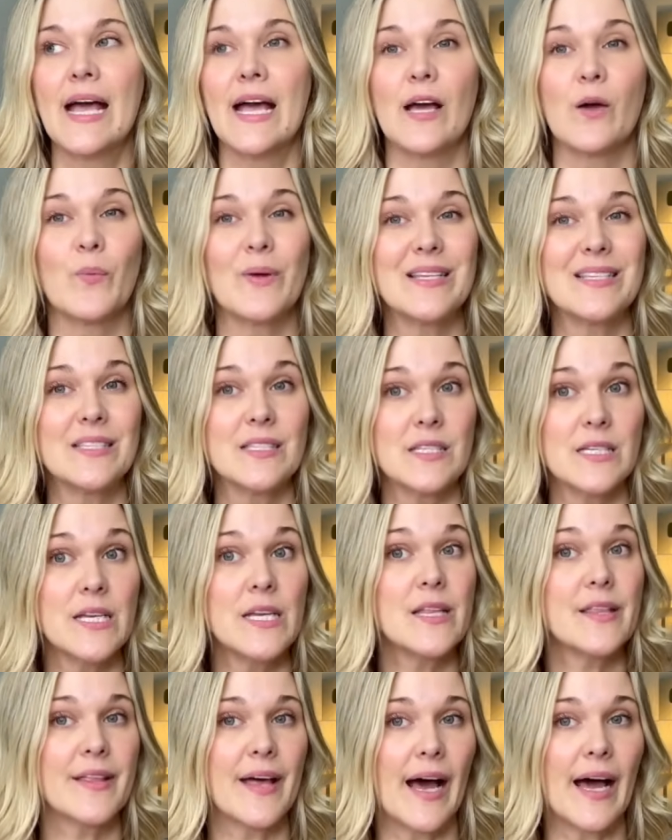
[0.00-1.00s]
And we
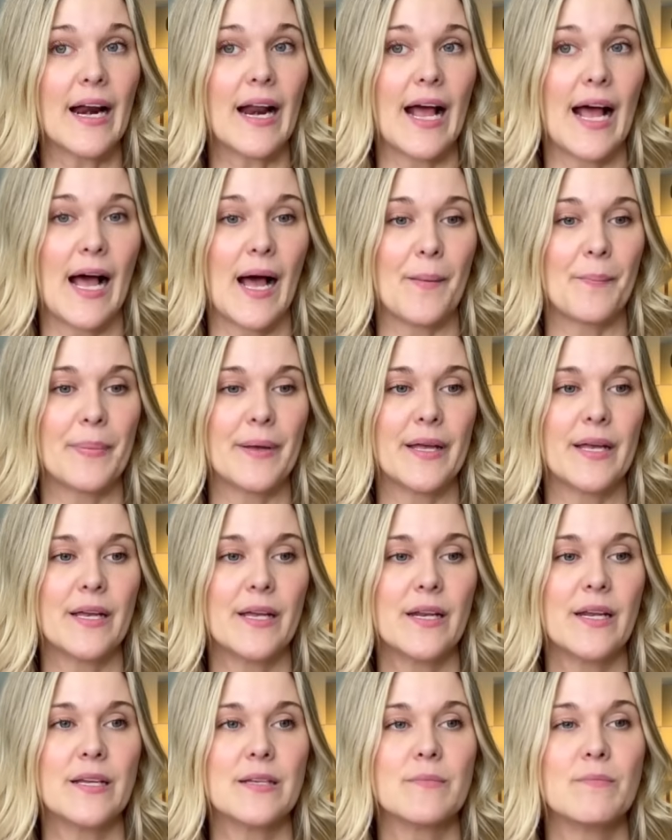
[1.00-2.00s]
see that
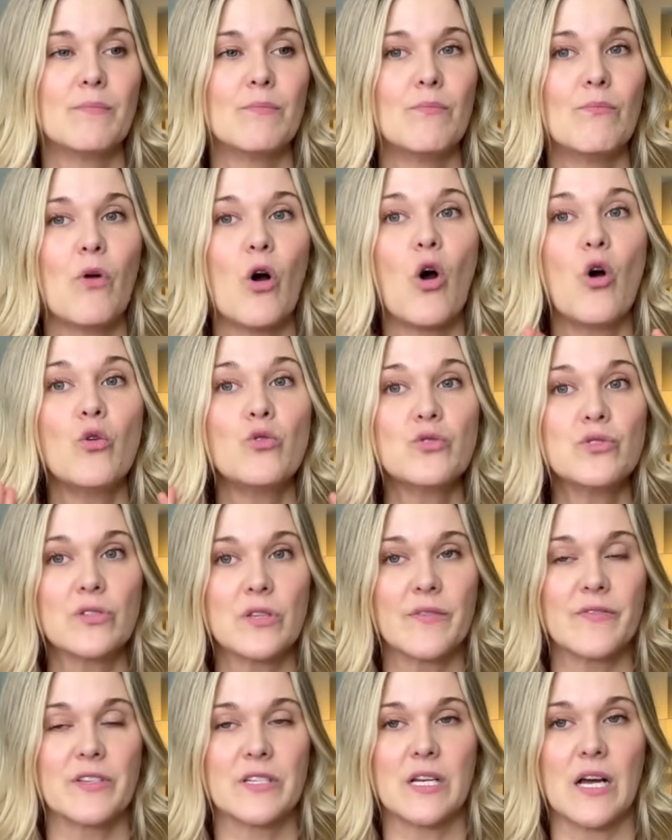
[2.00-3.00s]
happen most
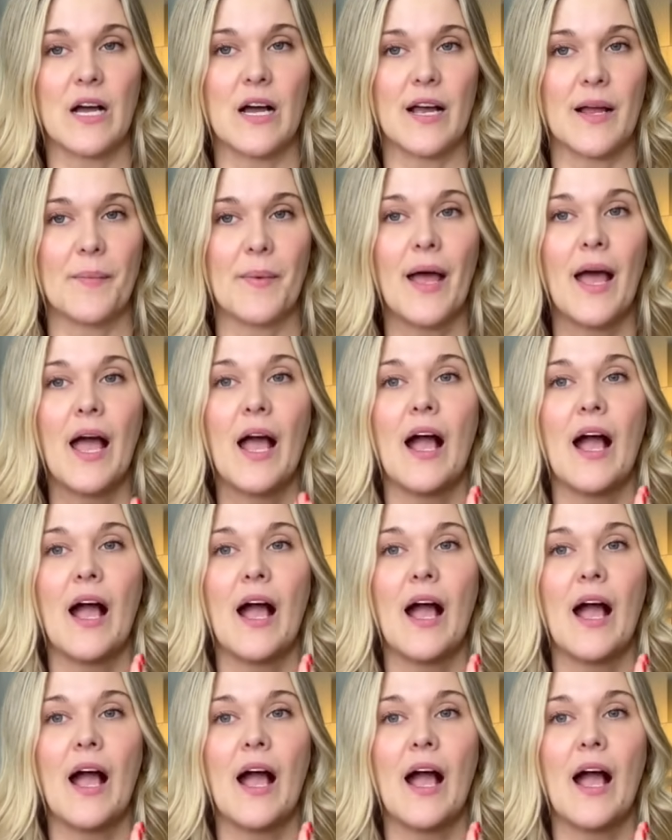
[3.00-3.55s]
of the time